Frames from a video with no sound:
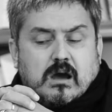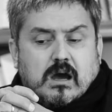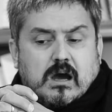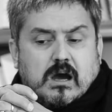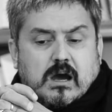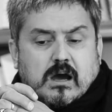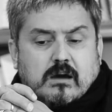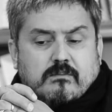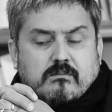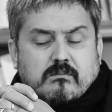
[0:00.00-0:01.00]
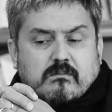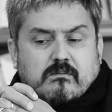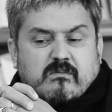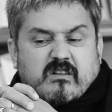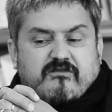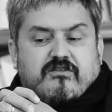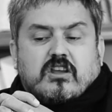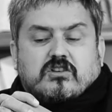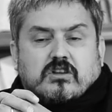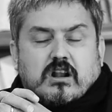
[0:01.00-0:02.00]
uh, a
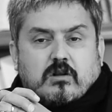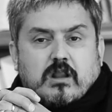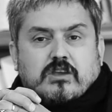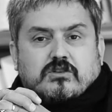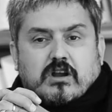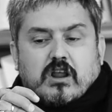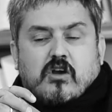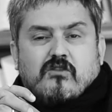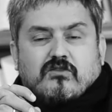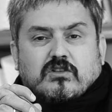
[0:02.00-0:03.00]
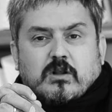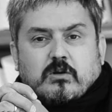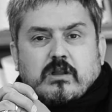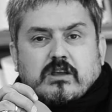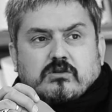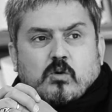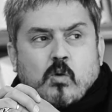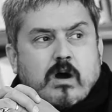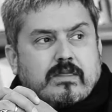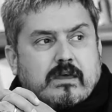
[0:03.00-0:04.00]
frictional relation, an uncomfortable relation,
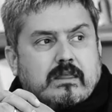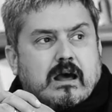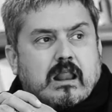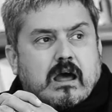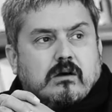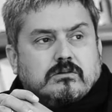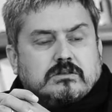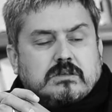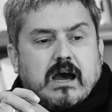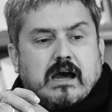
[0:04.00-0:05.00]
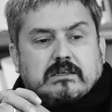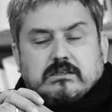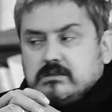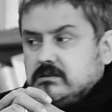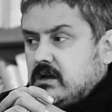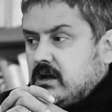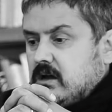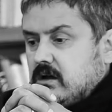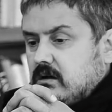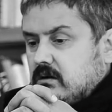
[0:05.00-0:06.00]
one that allows us
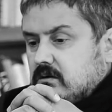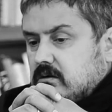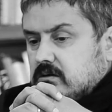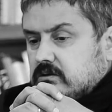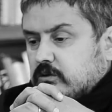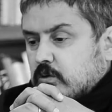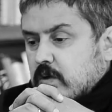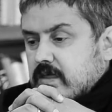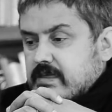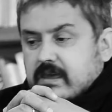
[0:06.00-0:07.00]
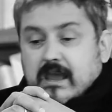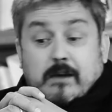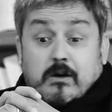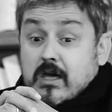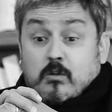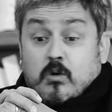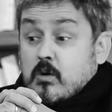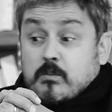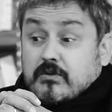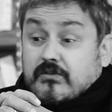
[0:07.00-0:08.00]
to rethink about our
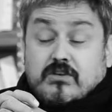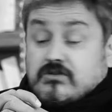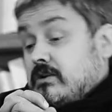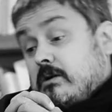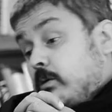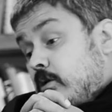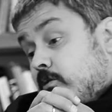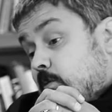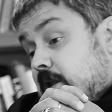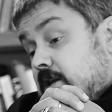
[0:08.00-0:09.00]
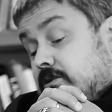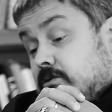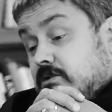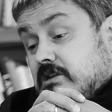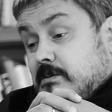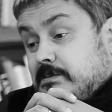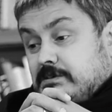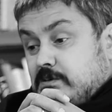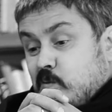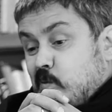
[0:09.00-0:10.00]
own position, our own
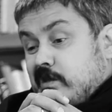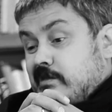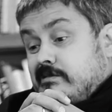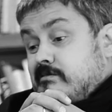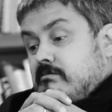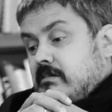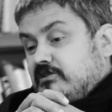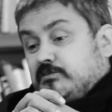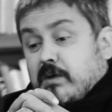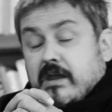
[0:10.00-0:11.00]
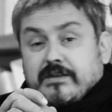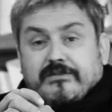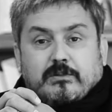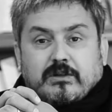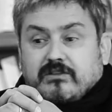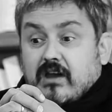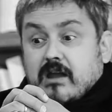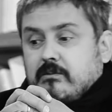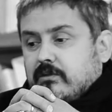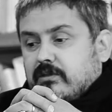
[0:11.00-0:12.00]
relationships with space, with
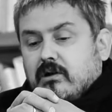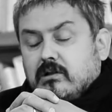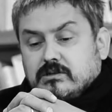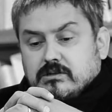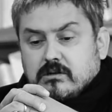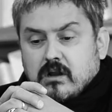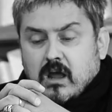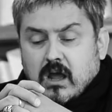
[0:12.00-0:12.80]
time, with culture.